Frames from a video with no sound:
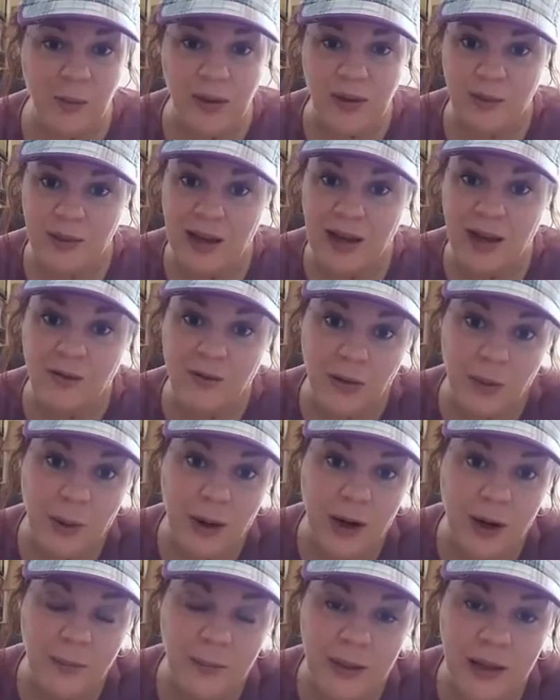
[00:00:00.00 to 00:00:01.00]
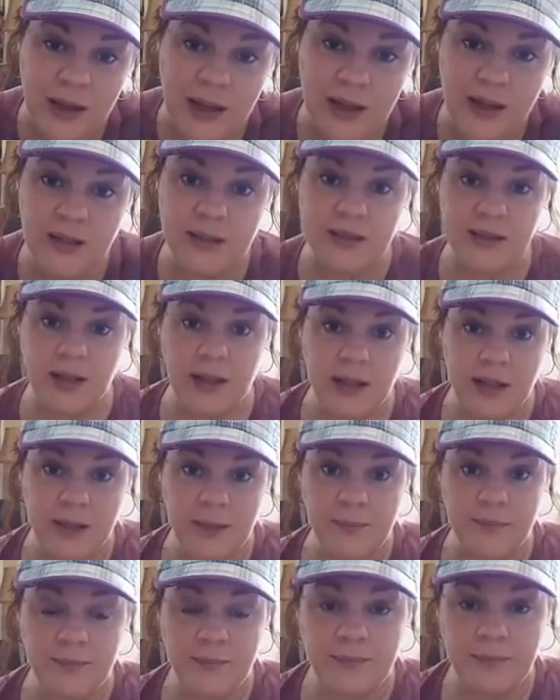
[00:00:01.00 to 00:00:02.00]
me everywhere because
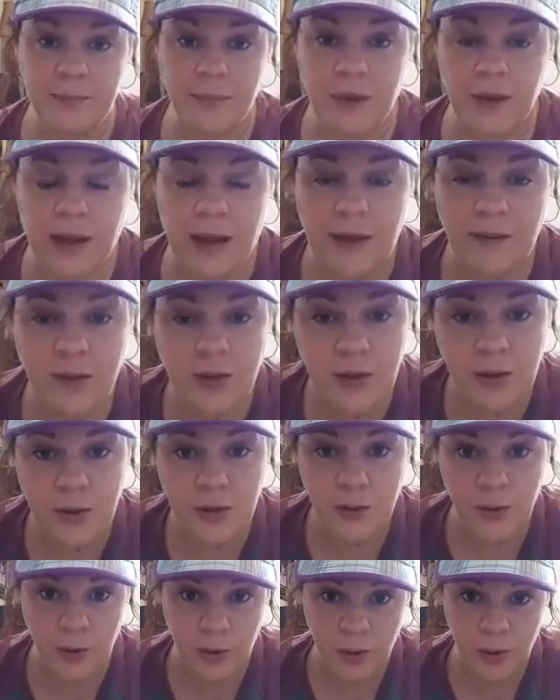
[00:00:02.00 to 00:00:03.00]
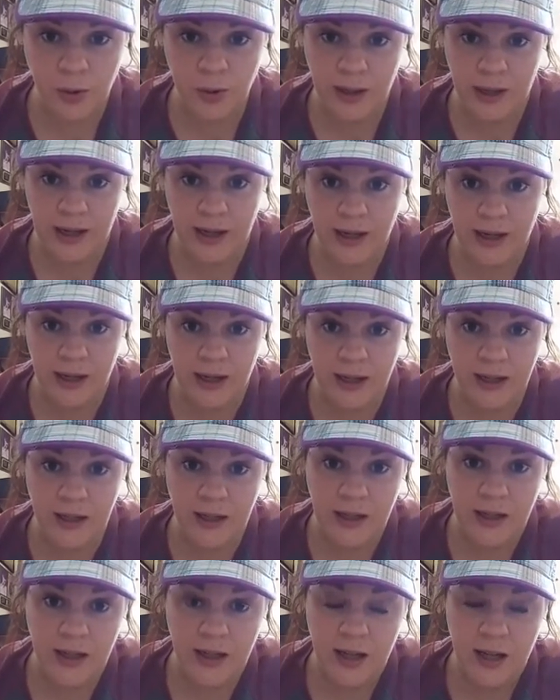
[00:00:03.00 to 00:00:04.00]
I have a 2-year-old, and
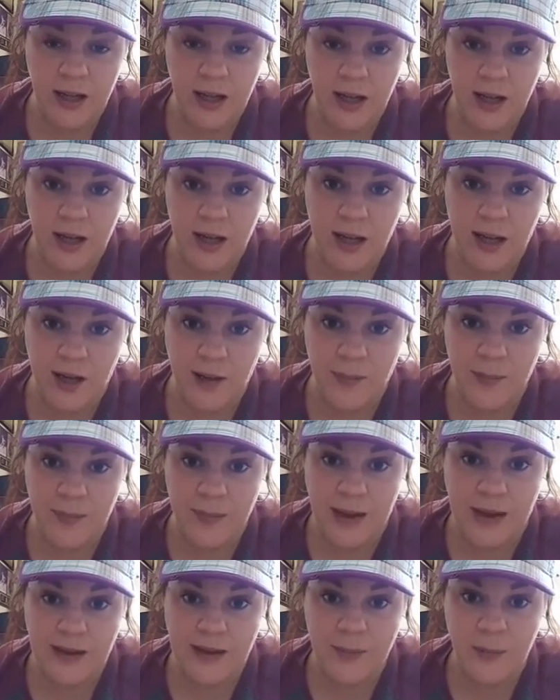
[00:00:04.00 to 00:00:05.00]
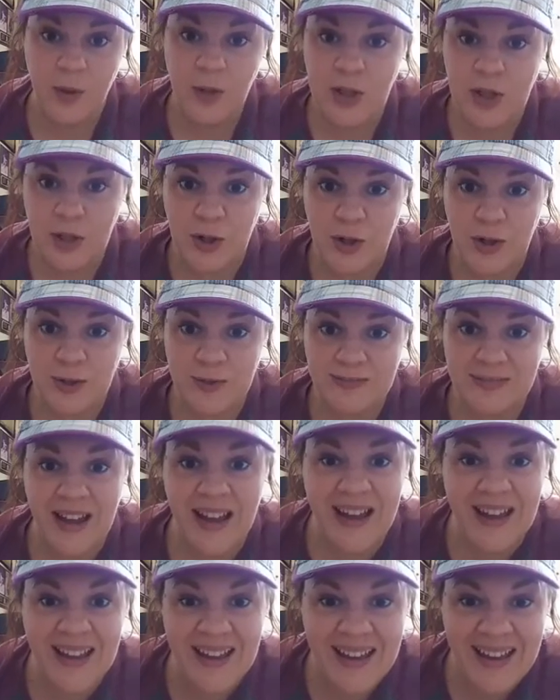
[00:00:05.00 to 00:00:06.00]
that's emotional.
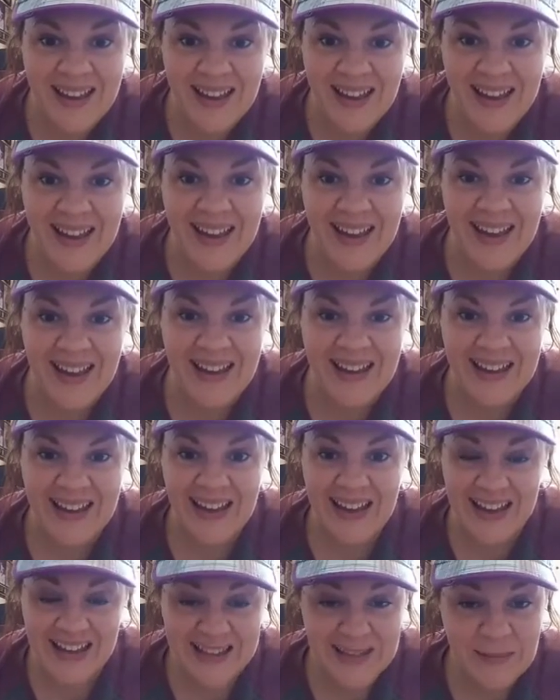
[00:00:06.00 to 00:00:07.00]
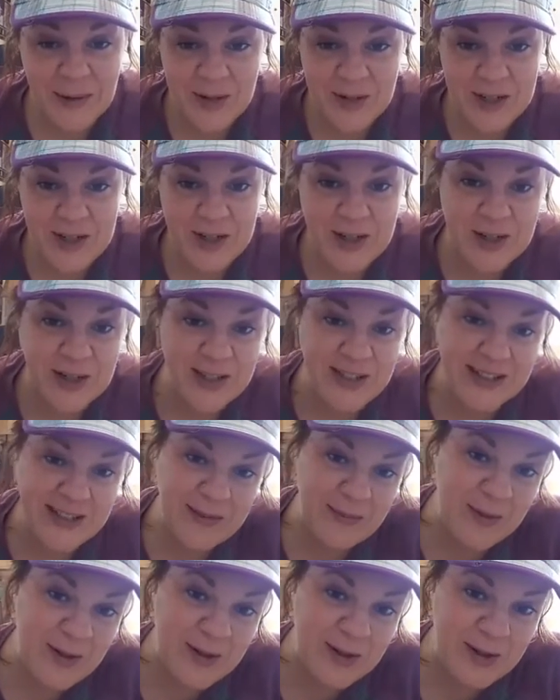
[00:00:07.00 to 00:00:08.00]
He's emotional. It's
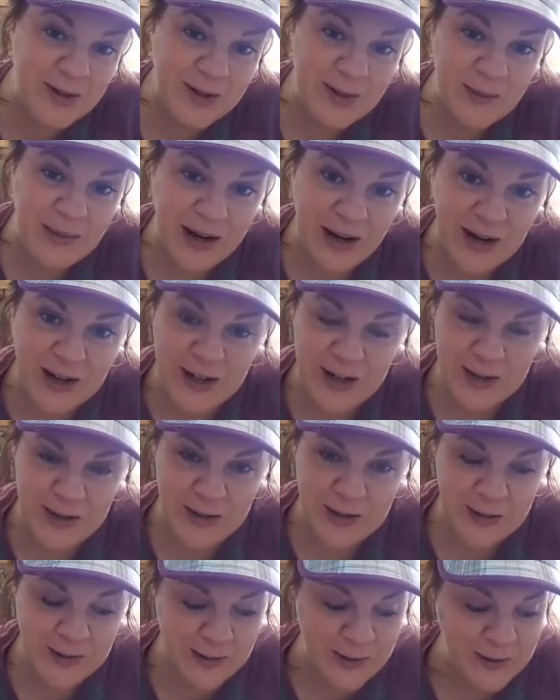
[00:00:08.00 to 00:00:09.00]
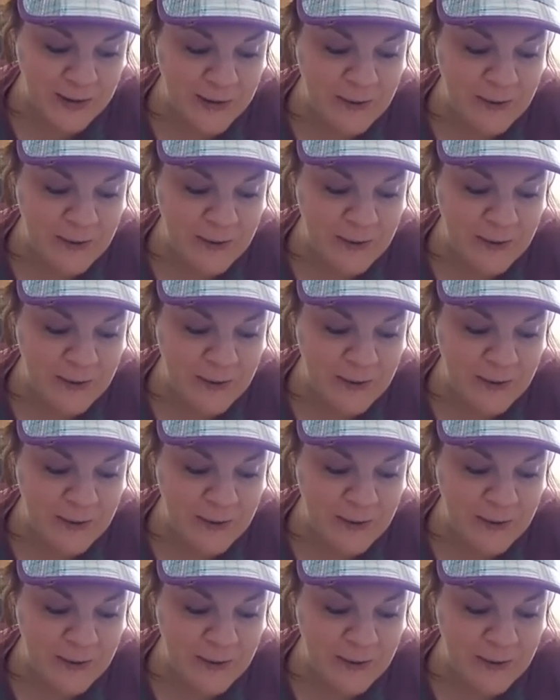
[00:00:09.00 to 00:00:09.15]
emotional to parent a 2-year-old.